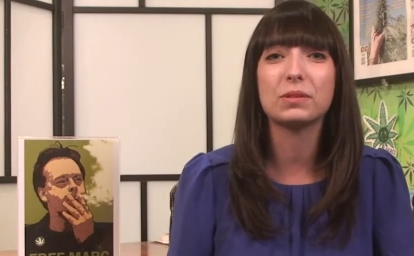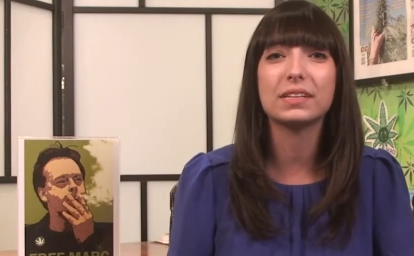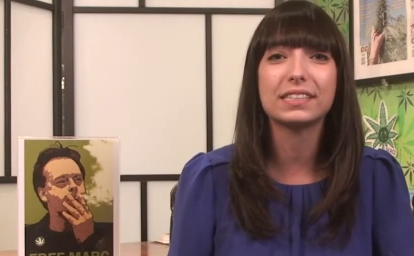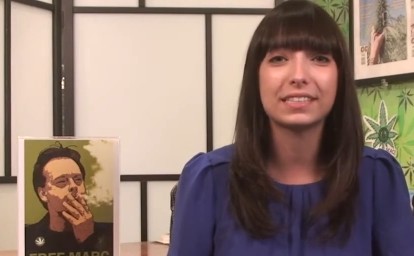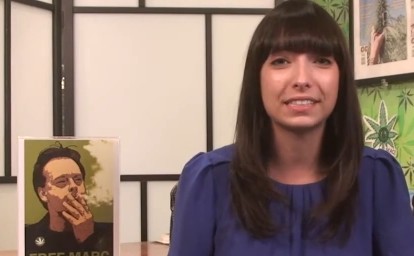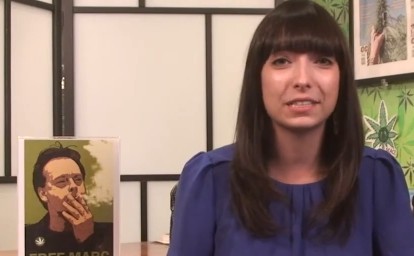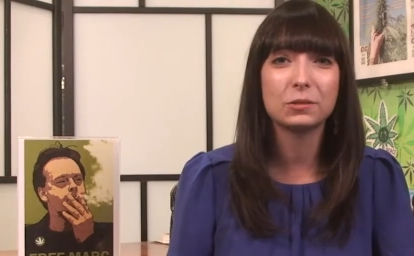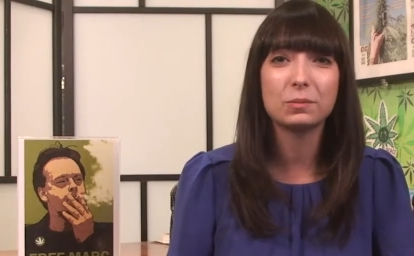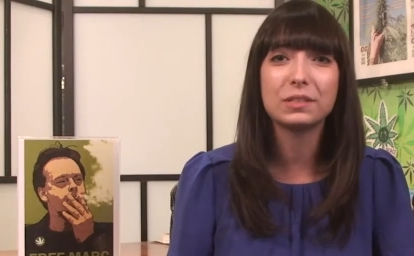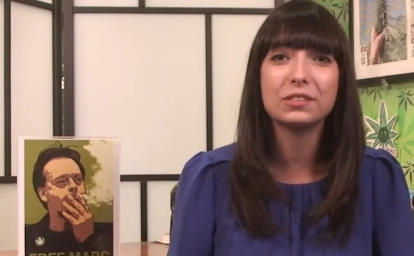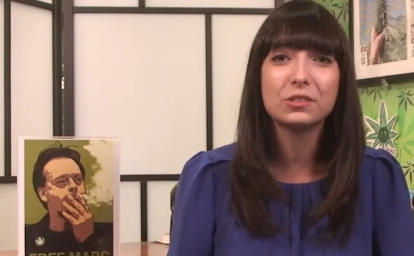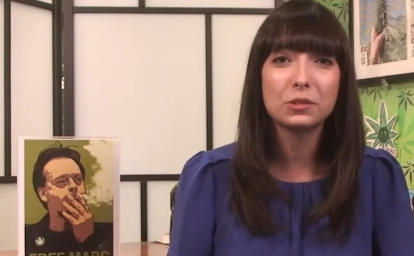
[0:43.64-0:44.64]
Speaker 1: of weeks because it's
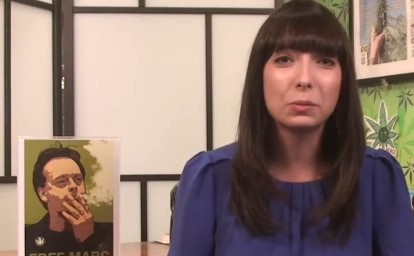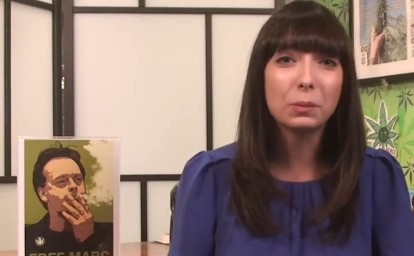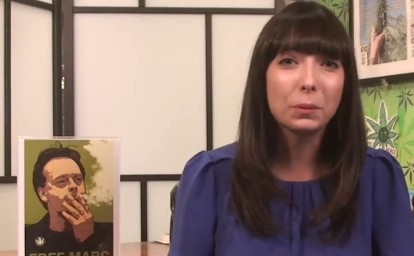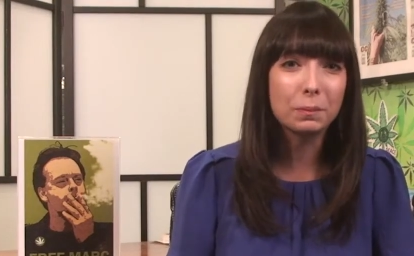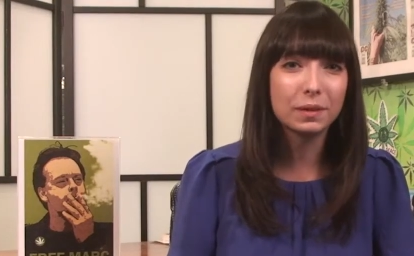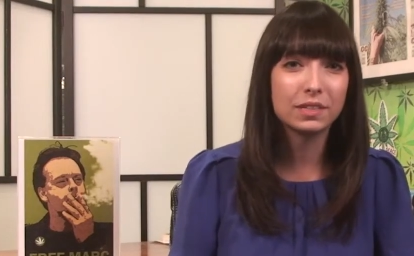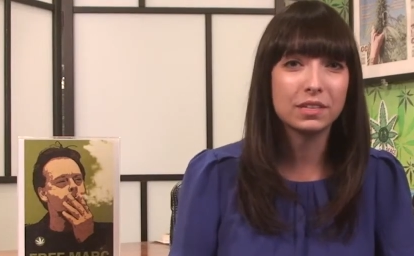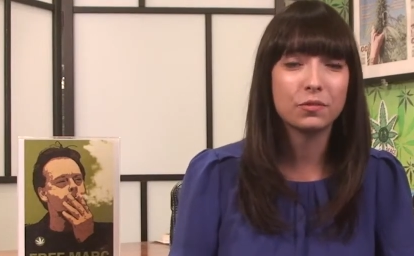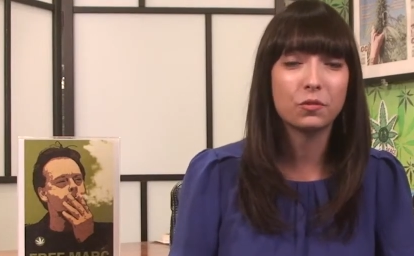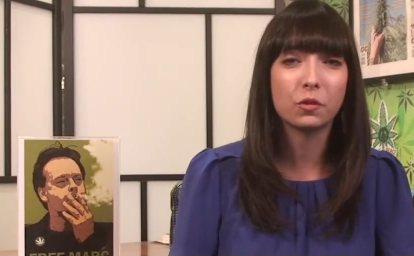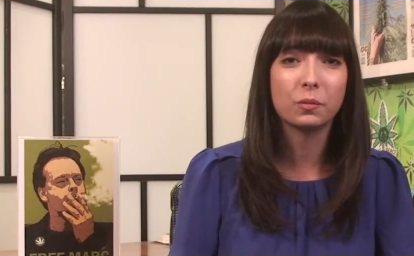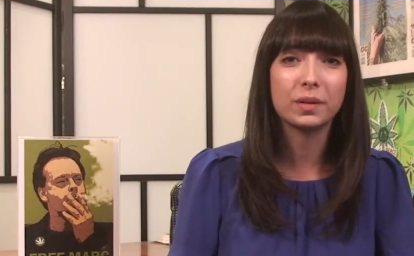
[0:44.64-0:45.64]
been super busy
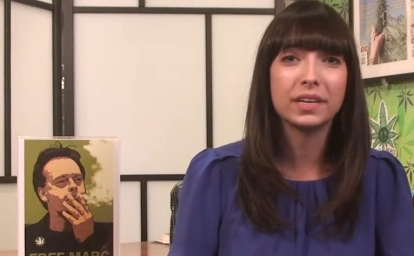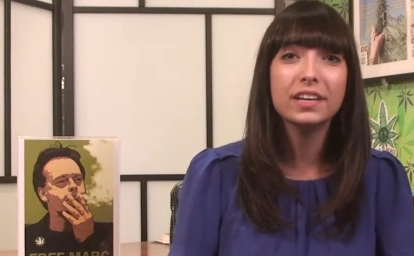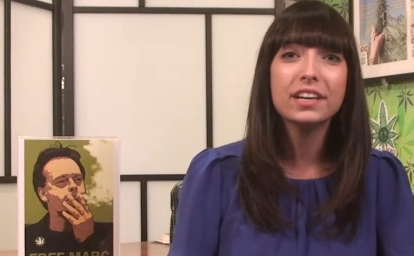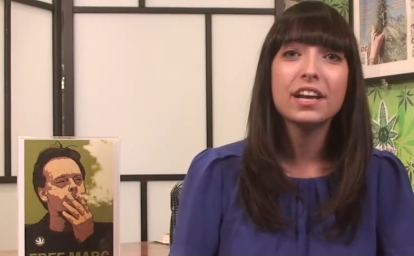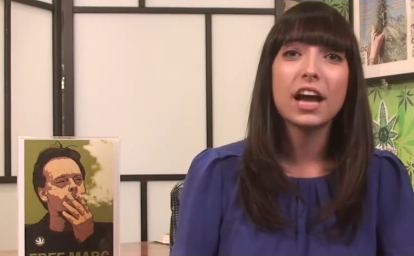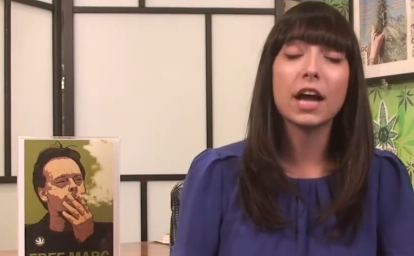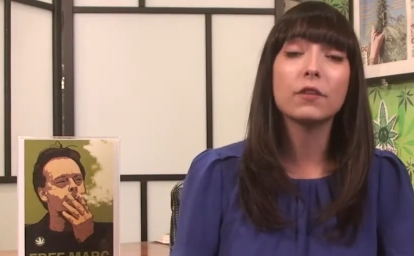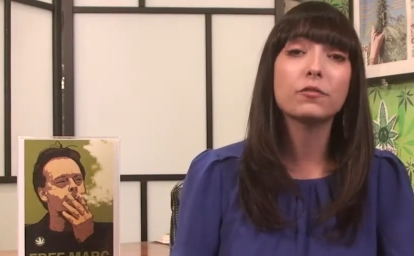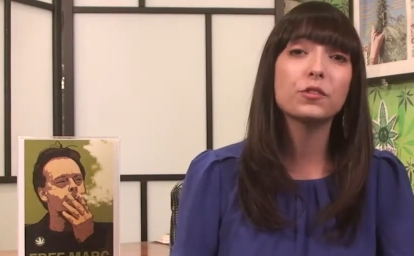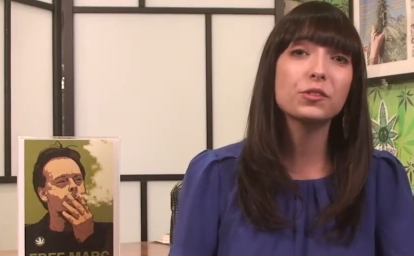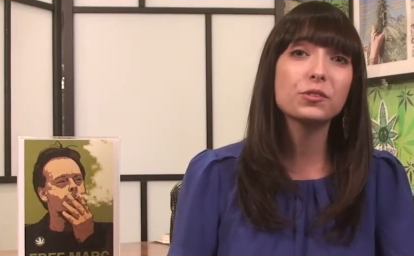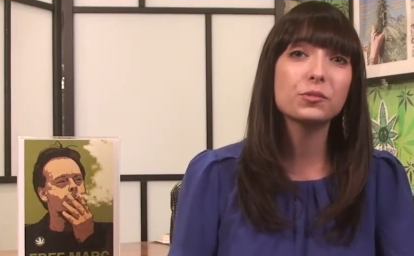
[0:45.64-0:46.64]
for me. I
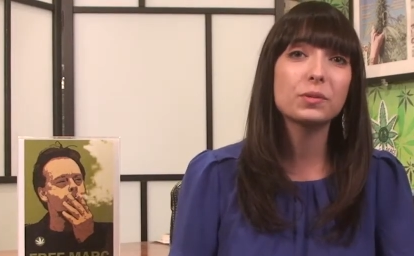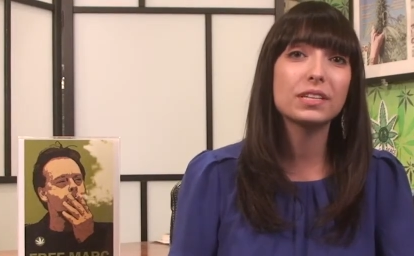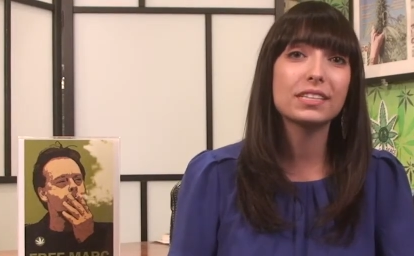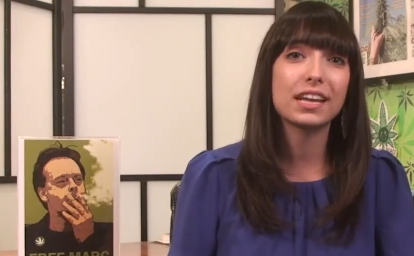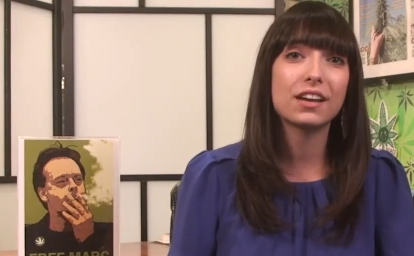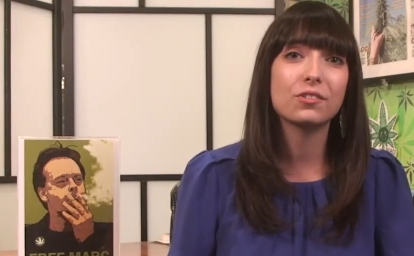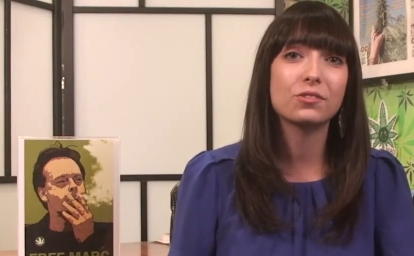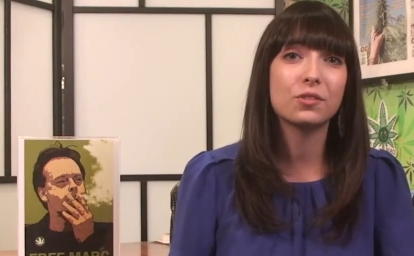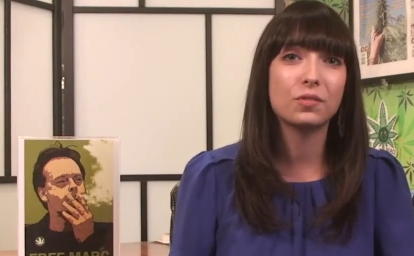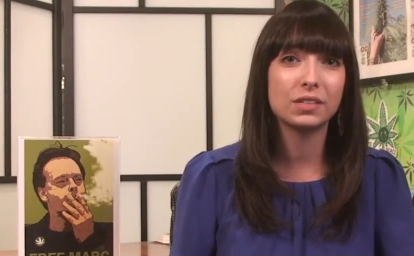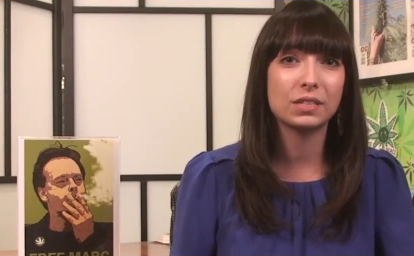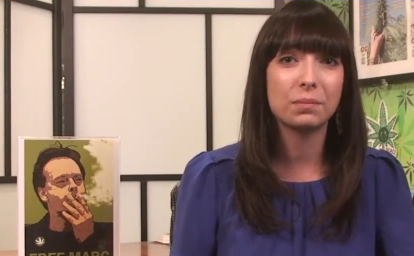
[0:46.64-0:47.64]
first went down
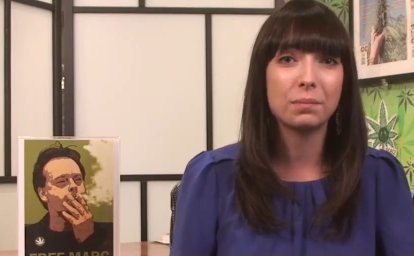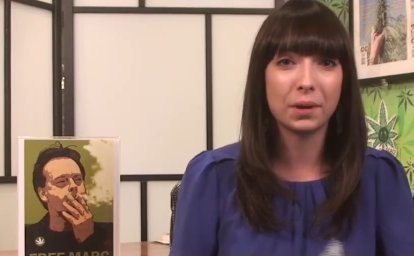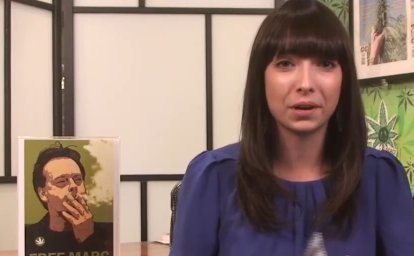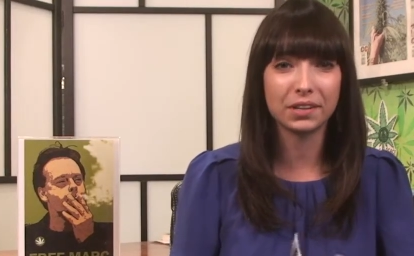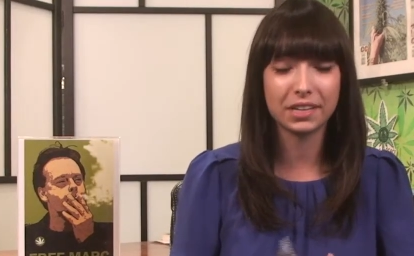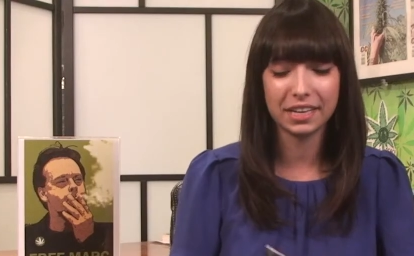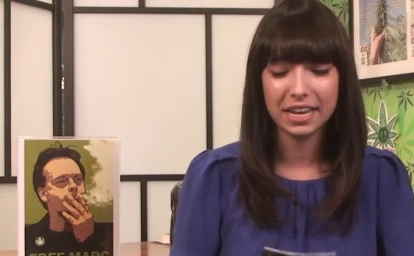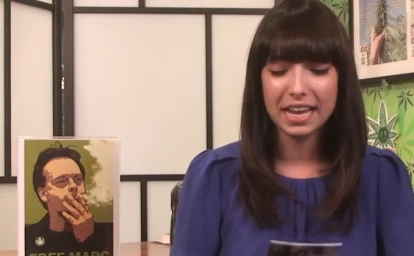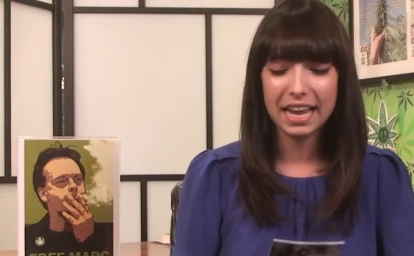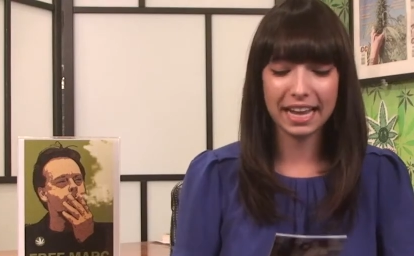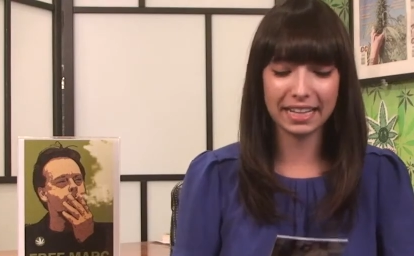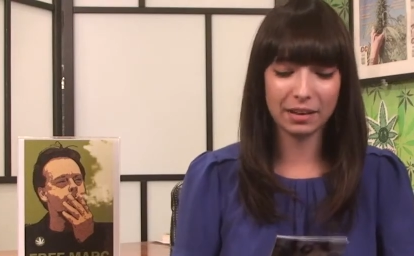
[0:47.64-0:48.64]
to visit Mark,
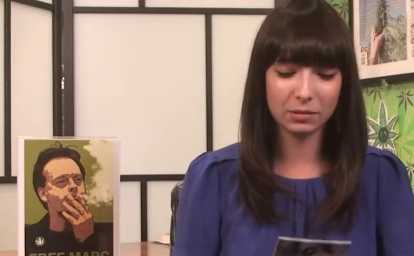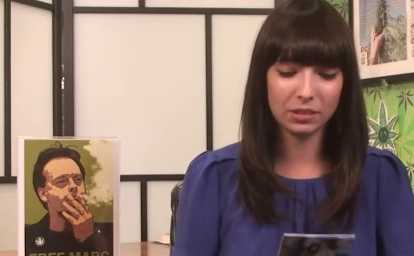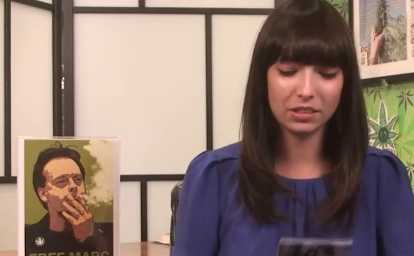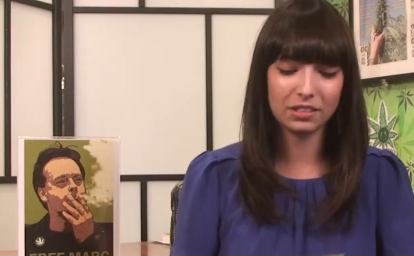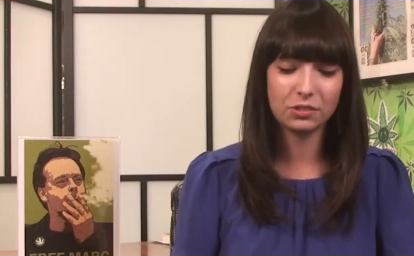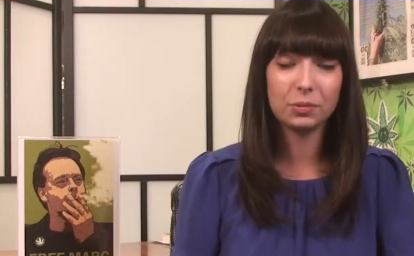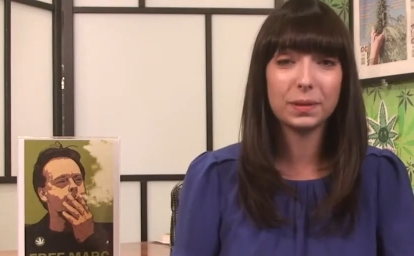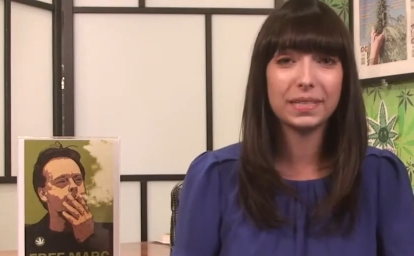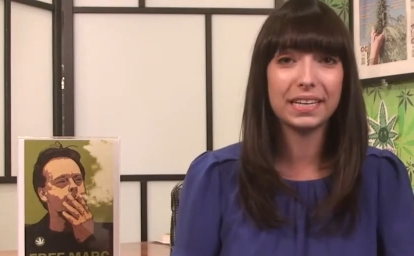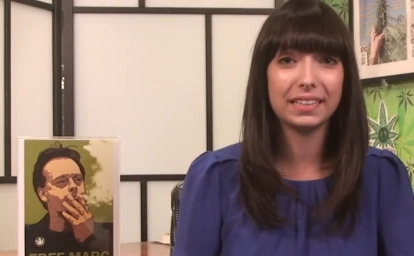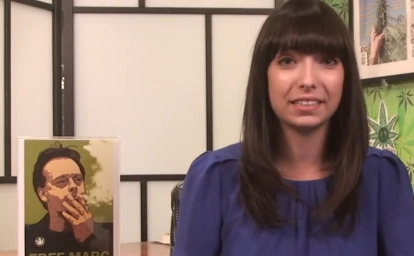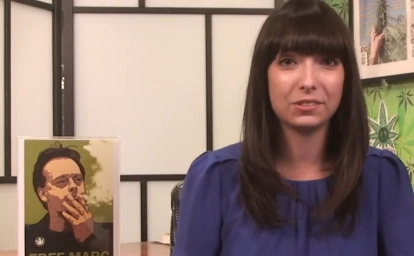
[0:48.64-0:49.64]
and that was on the
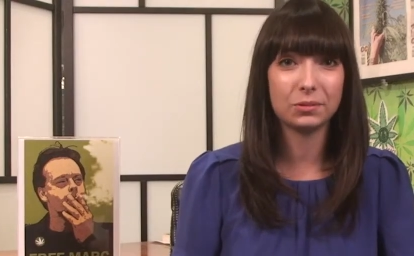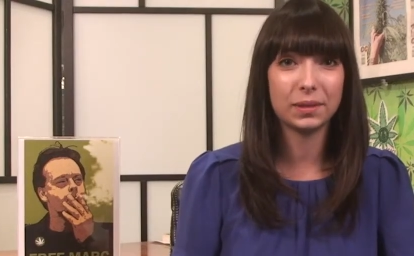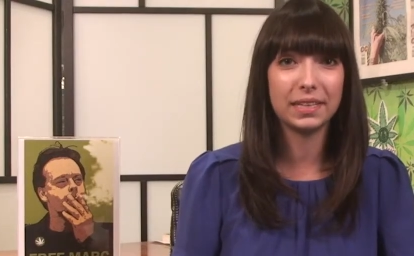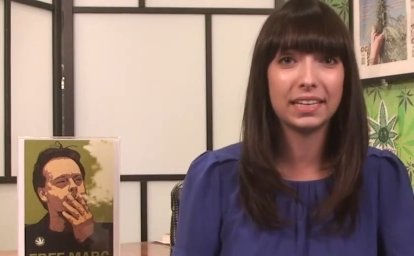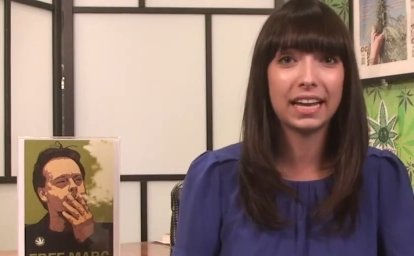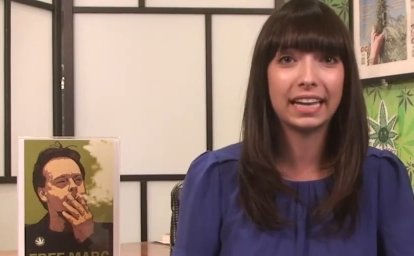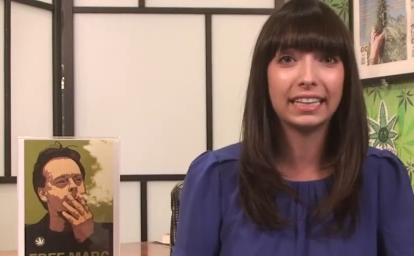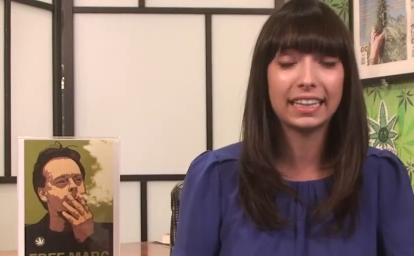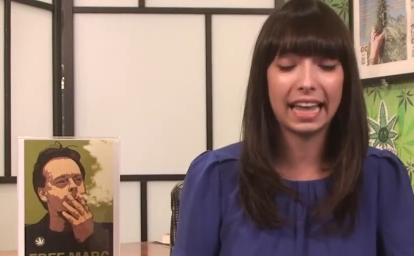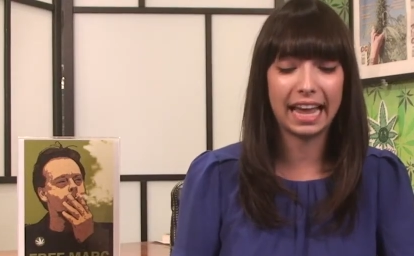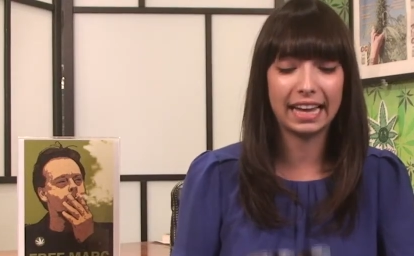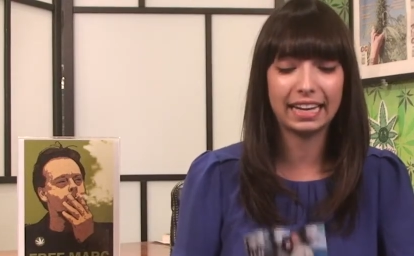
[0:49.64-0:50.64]
twenty-eighth and twenty-ninth,
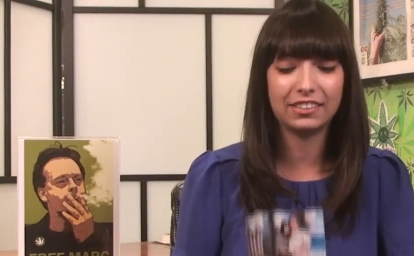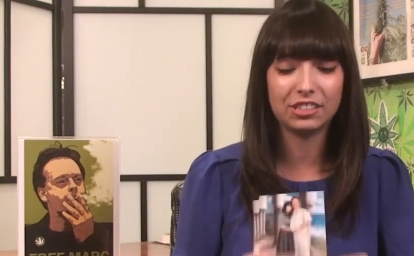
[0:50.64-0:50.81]
and I